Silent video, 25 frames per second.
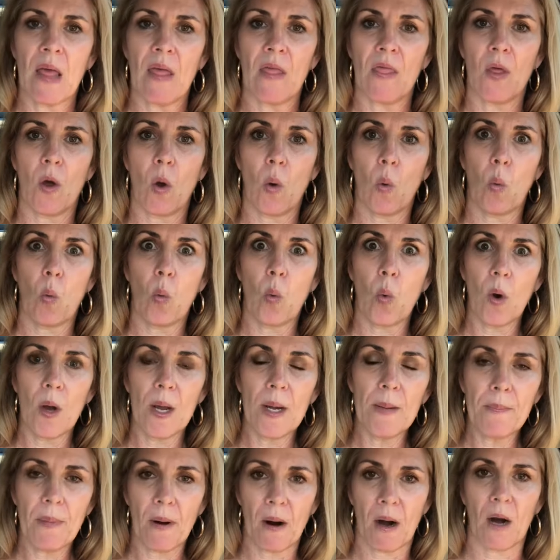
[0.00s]
The
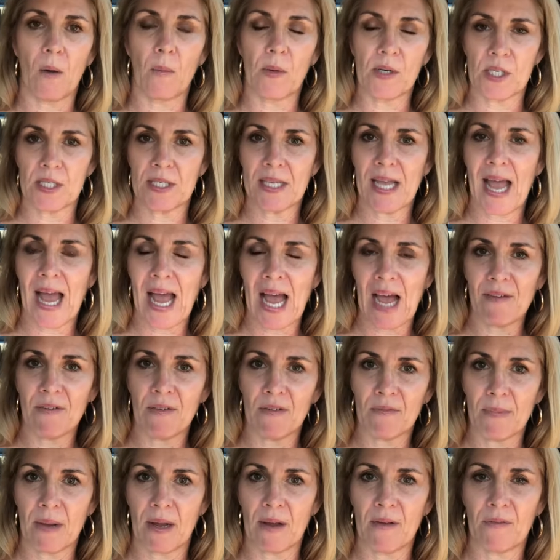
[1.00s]
wood part, which is half
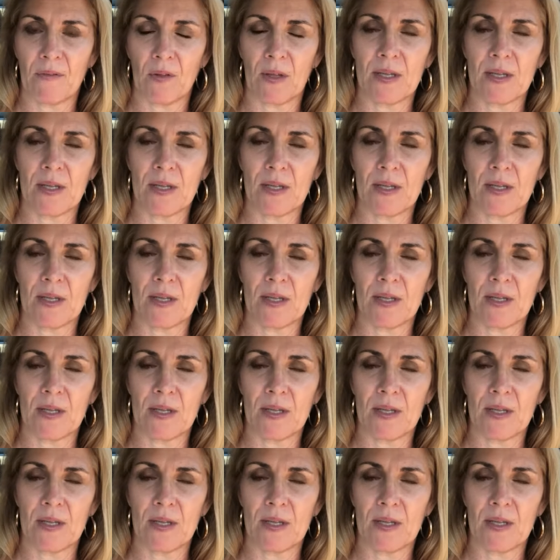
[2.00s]
of my,